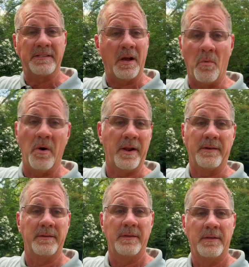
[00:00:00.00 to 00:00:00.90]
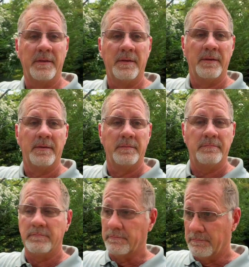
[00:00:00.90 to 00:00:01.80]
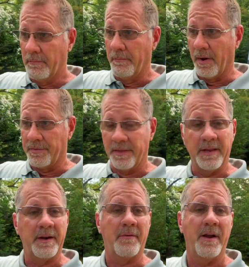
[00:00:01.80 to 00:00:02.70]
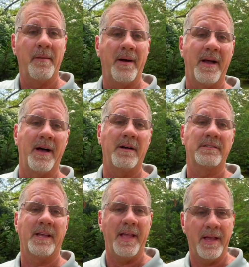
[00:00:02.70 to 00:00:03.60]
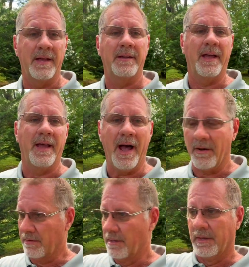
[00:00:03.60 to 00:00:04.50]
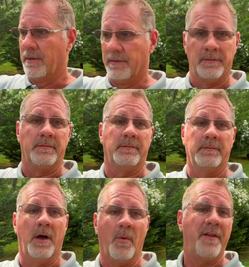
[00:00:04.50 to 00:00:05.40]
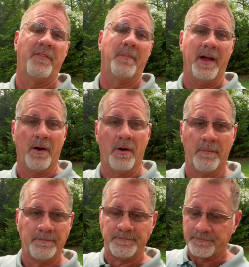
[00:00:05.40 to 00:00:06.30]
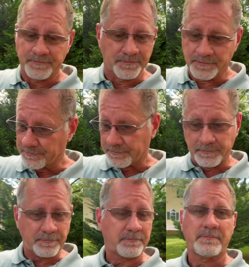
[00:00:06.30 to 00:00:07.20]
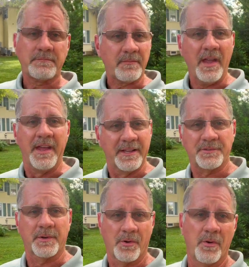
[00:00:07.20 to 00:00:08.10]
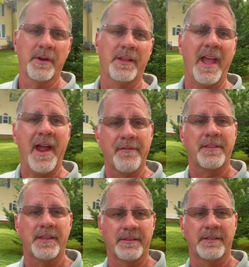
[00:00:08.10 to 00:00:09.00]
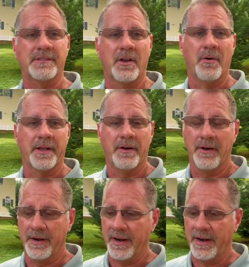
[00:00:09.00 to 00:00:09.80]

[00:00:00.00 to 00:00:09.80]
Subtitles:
I wanted, both in and around my house and out away from my home. And it's recording everything that's going on.